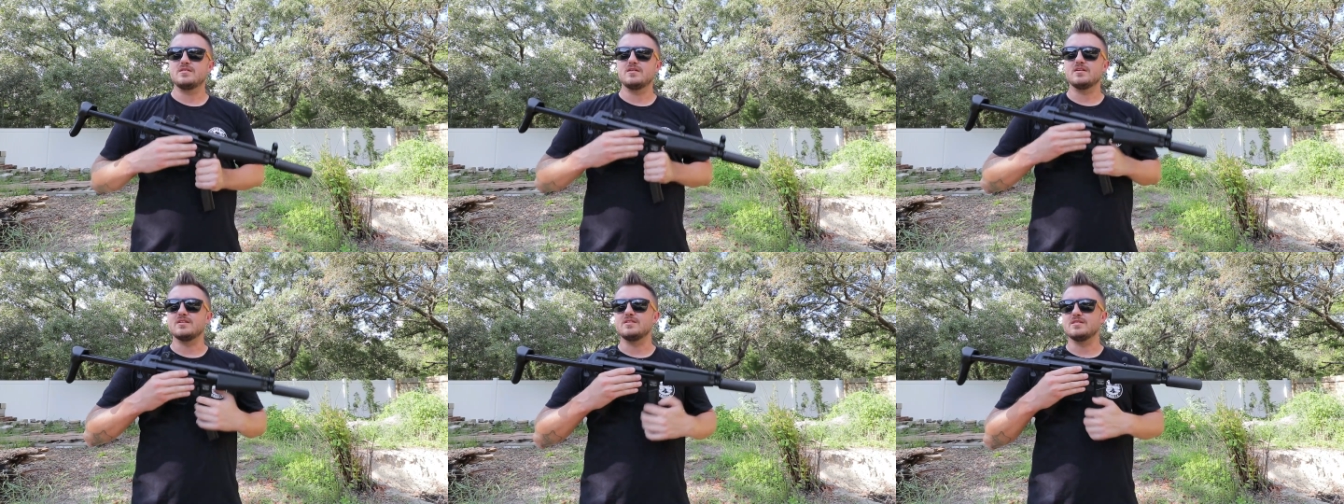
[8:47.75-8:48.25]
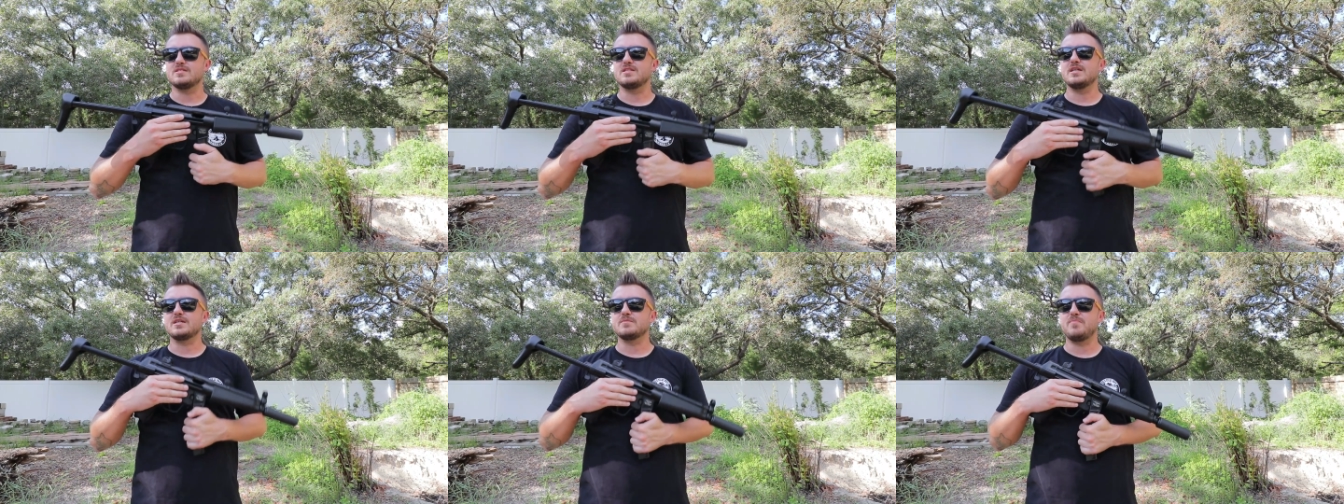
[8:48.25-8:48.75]
uh,
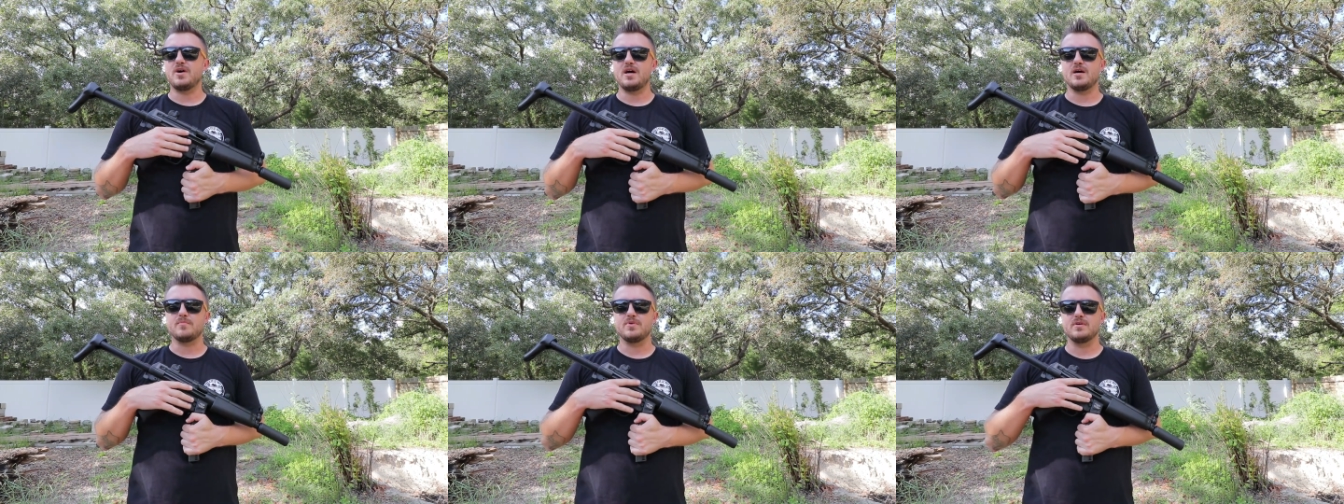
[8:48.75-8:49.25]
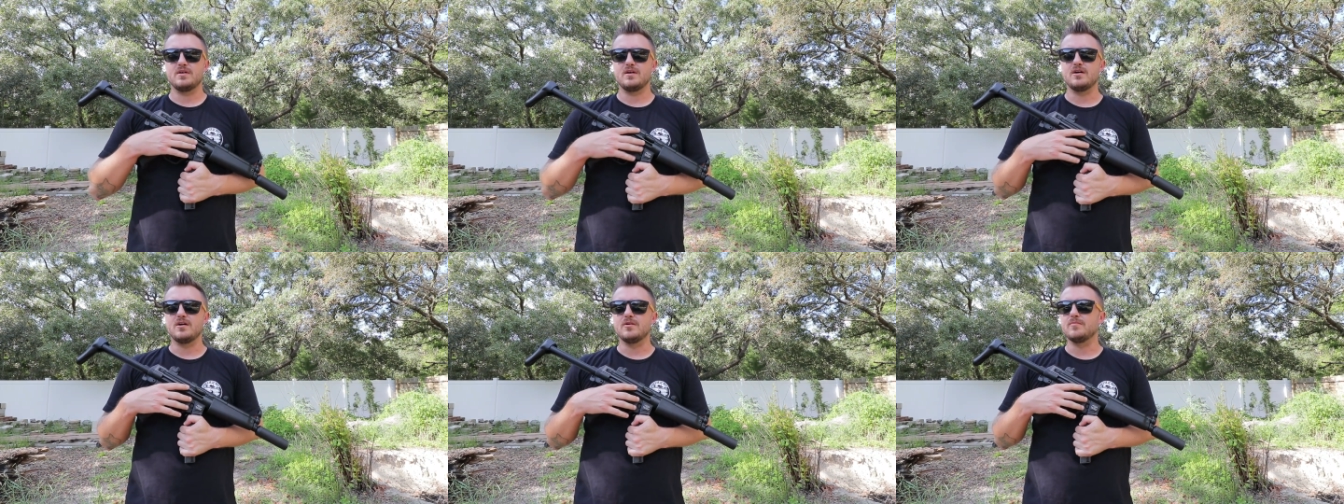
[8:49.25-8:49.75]
distinct pop.
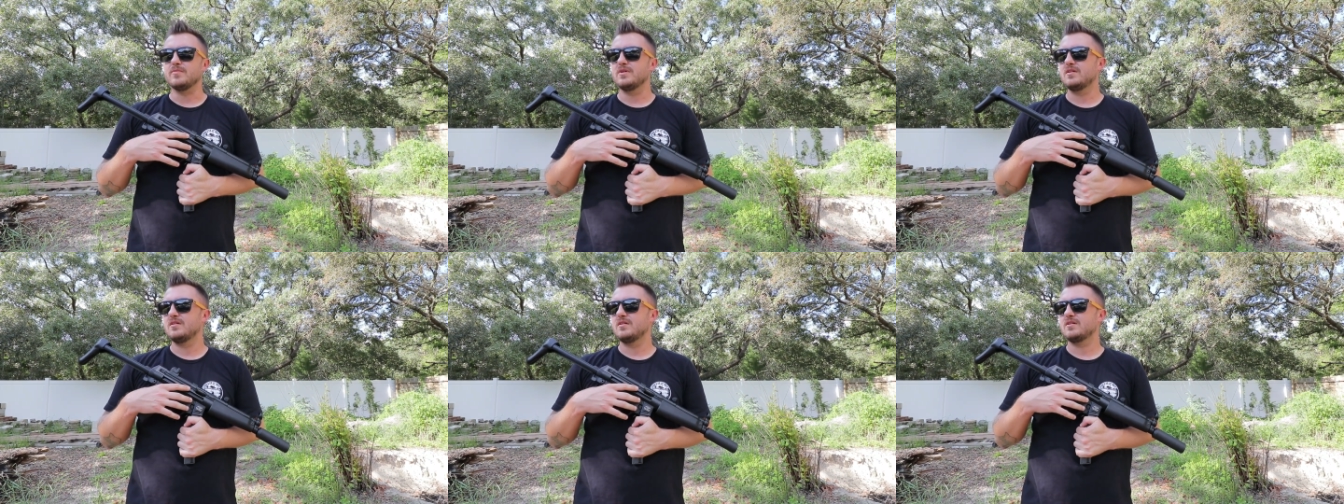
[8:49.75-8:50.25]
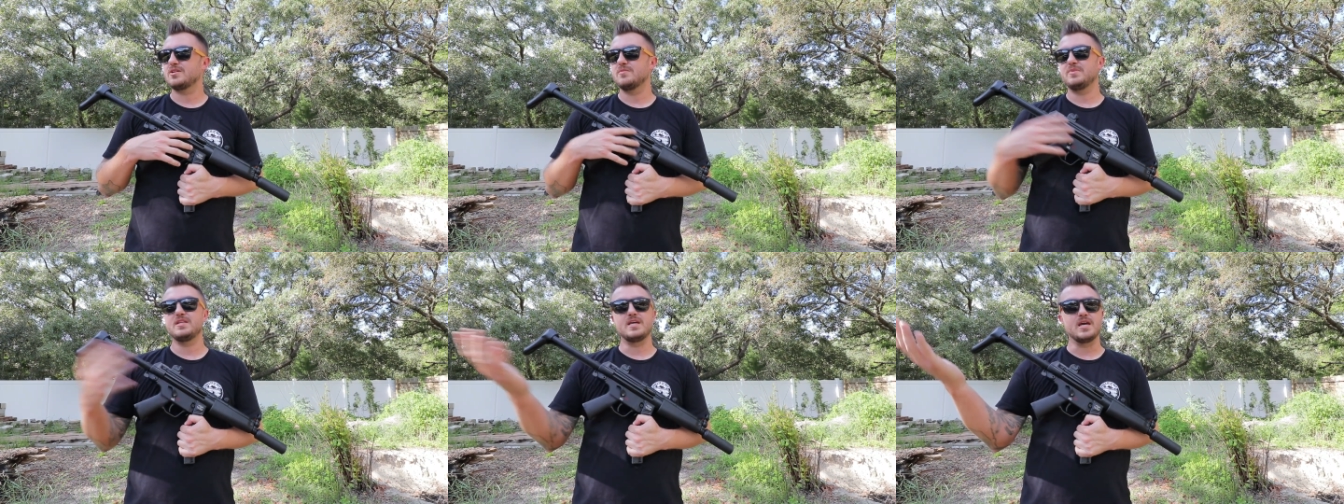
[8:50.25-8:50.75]
Um, could
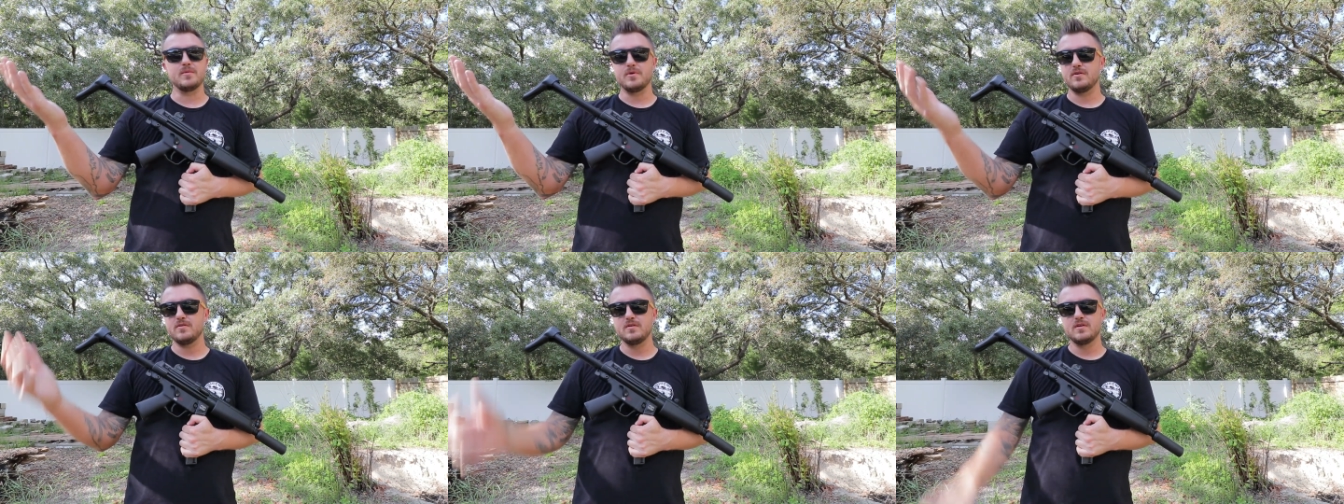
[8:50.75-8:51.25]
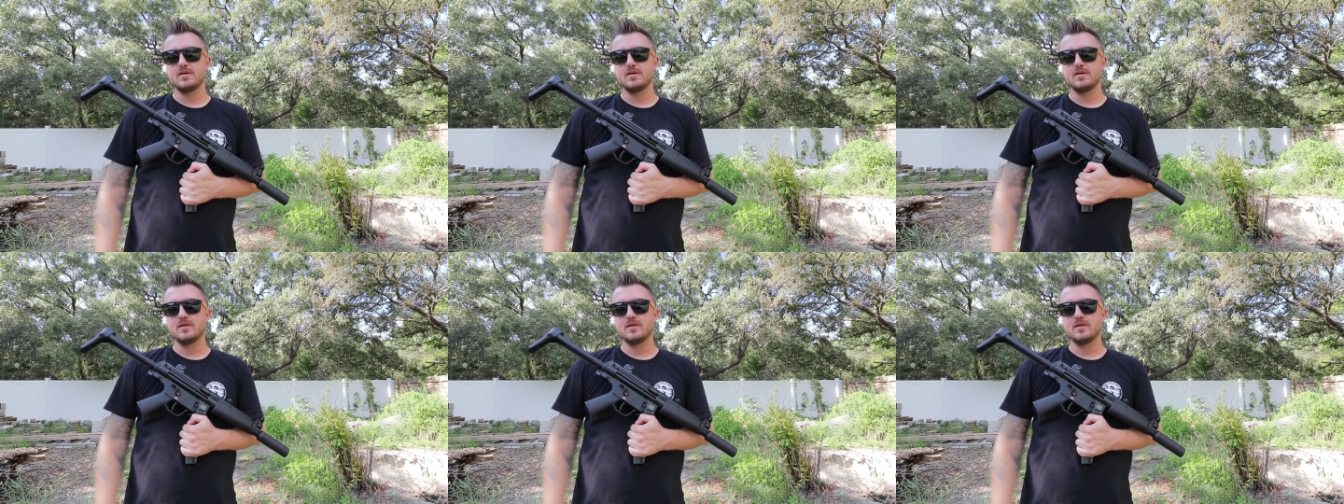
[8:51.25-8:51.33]
be the ammo.